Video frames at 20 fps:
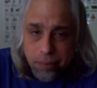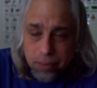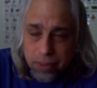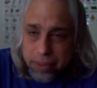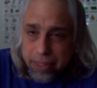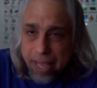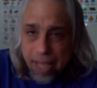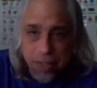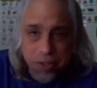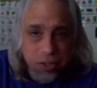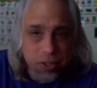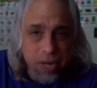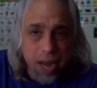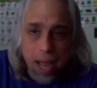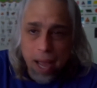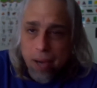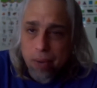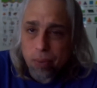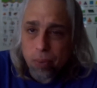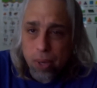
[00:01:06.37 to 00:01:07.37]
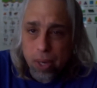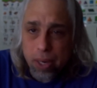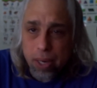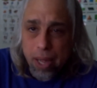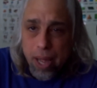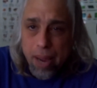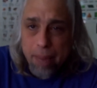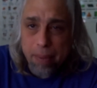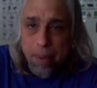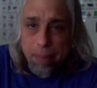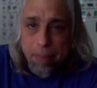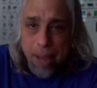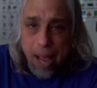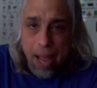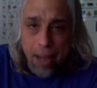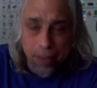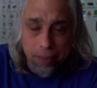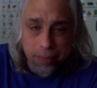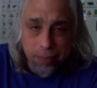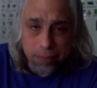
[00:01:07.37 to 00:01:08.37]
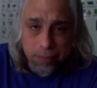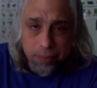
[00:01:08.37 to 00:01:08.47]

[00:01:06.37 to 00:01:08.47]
that's not what I'm about.